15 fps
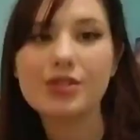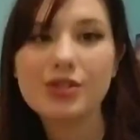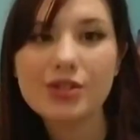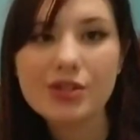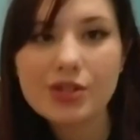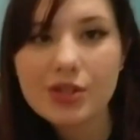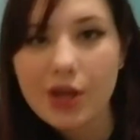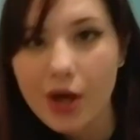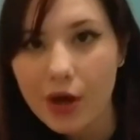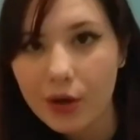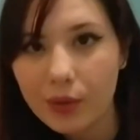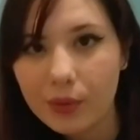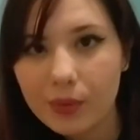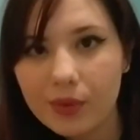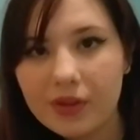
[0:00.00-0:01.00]

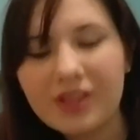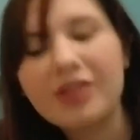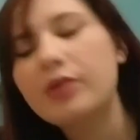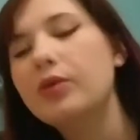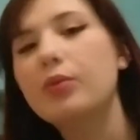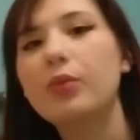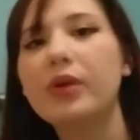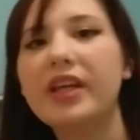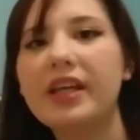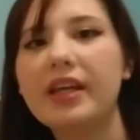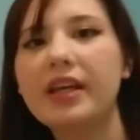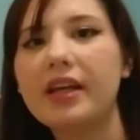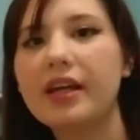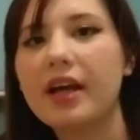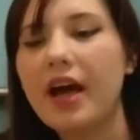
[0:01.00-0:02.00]
So
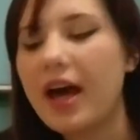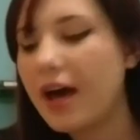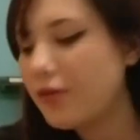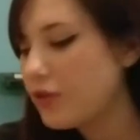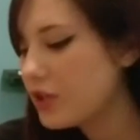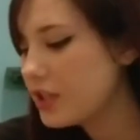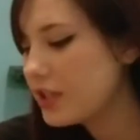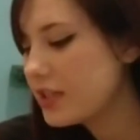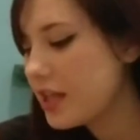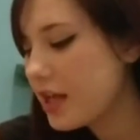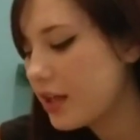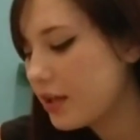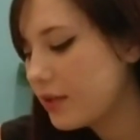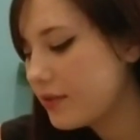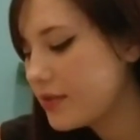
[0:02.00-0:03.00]
we have
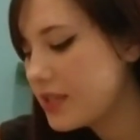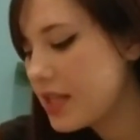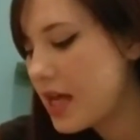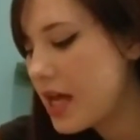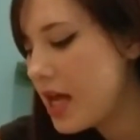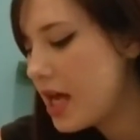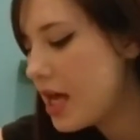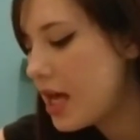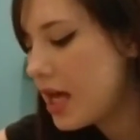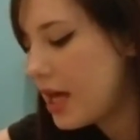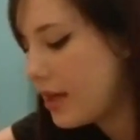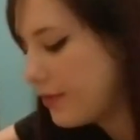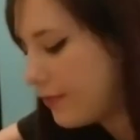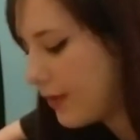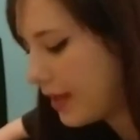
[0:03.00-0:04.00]
ourselves a
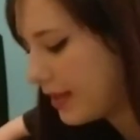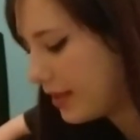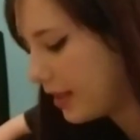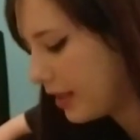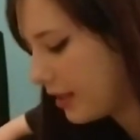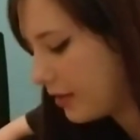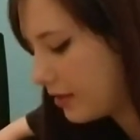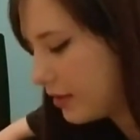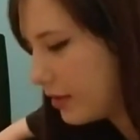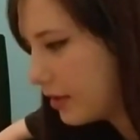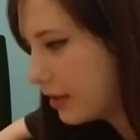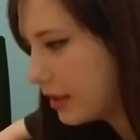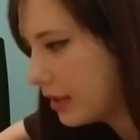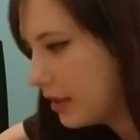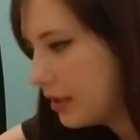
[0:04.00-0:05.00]
fun
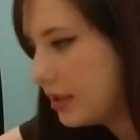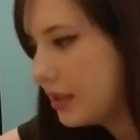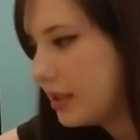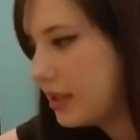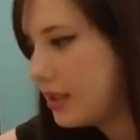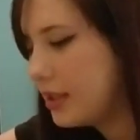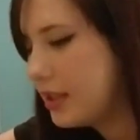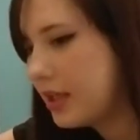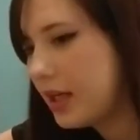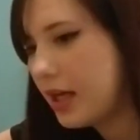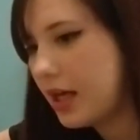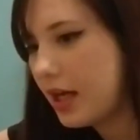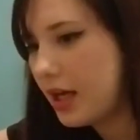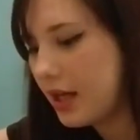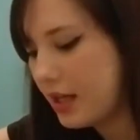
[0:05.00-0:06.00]
little
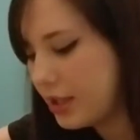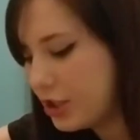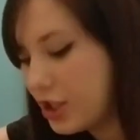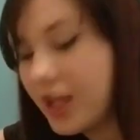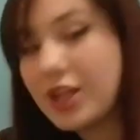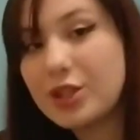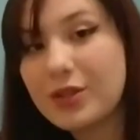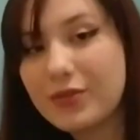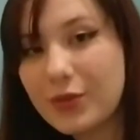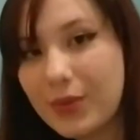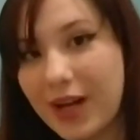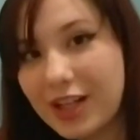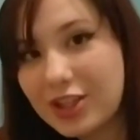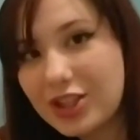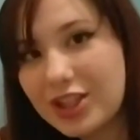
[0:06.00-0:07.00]
change of
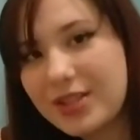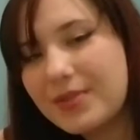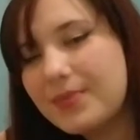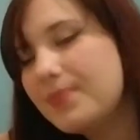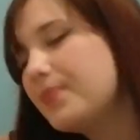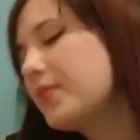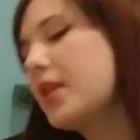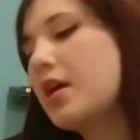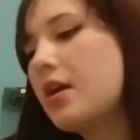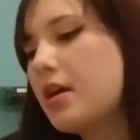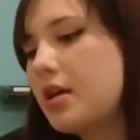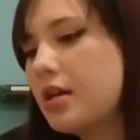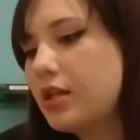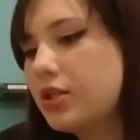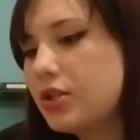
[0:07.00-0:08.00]
direction.
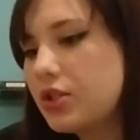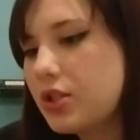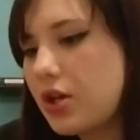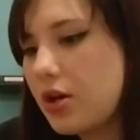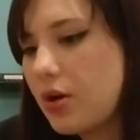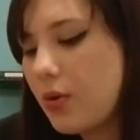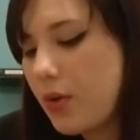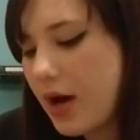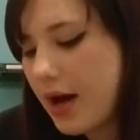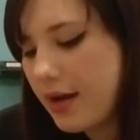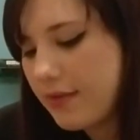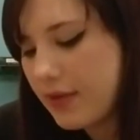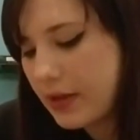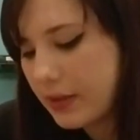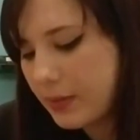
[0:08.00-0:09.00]
So I
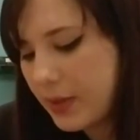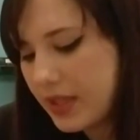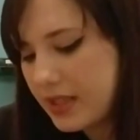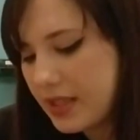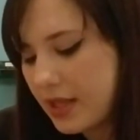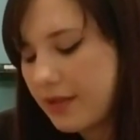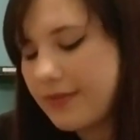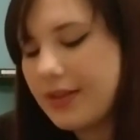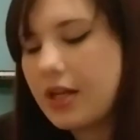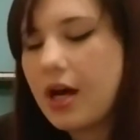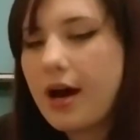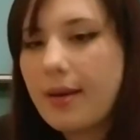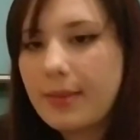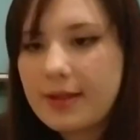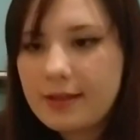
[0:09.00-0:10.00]
found myself in
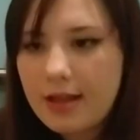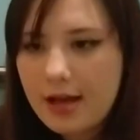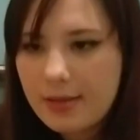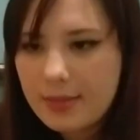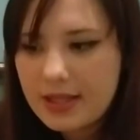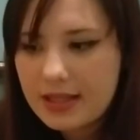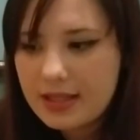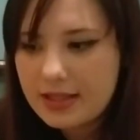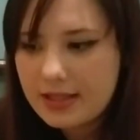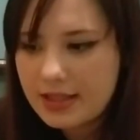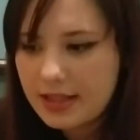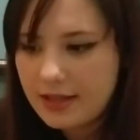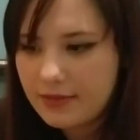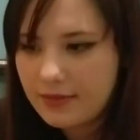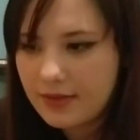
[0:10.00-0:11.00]
Hobby Lobby this
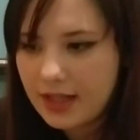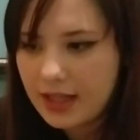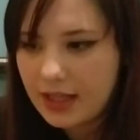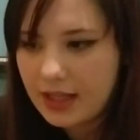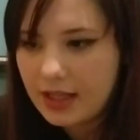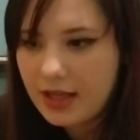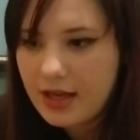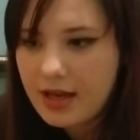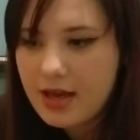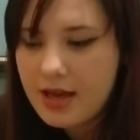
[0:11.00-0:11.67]
evening,